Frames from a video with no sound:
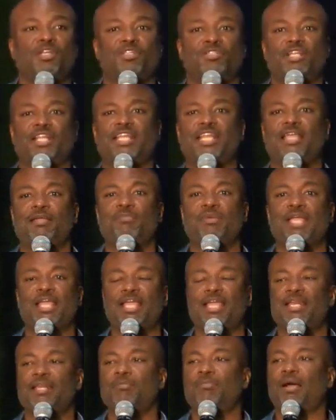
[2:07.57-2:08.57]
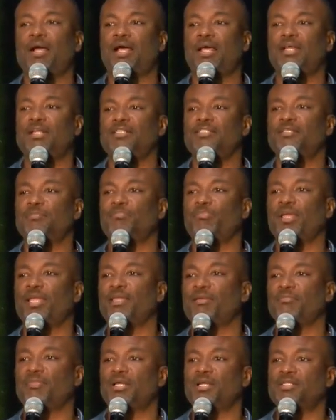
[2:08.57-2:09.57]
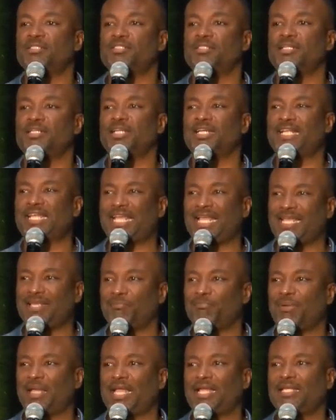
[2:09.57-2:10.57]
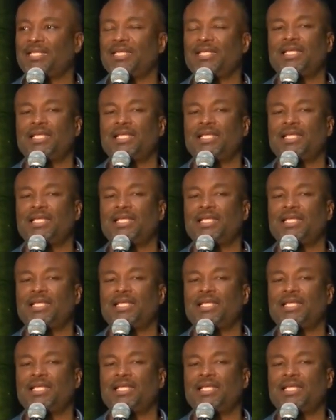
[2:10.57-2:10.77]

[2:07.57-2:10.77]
So they gave me antibiotics and pain medicine, and it came back.